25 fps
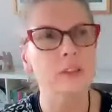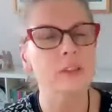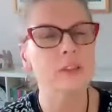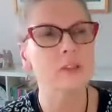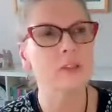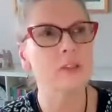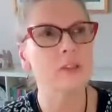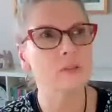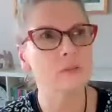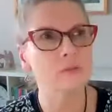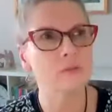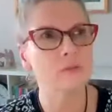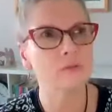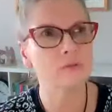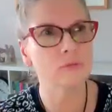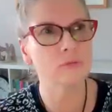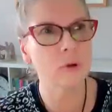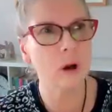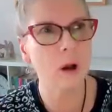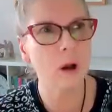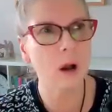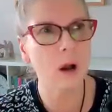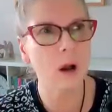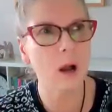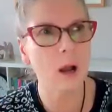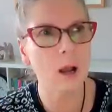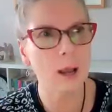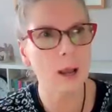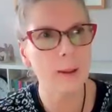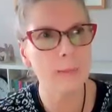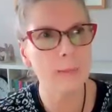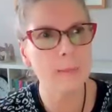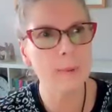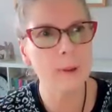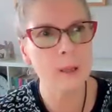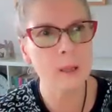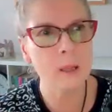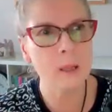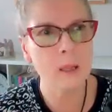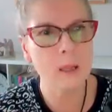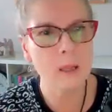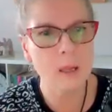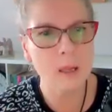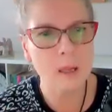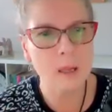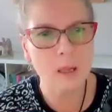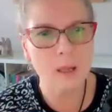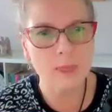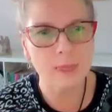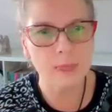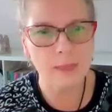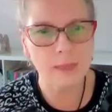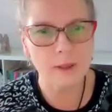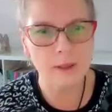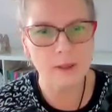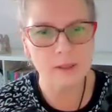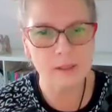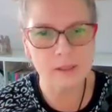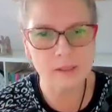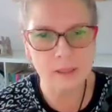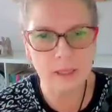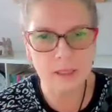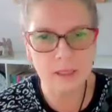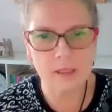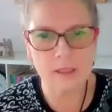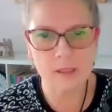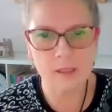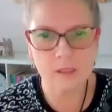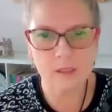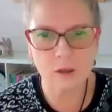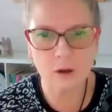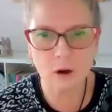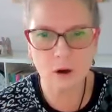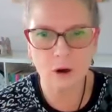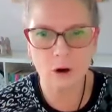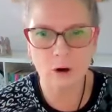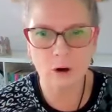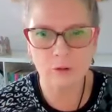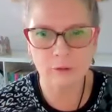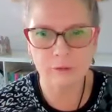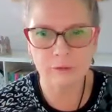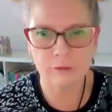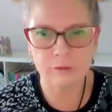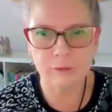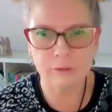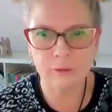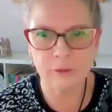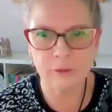describe the sense of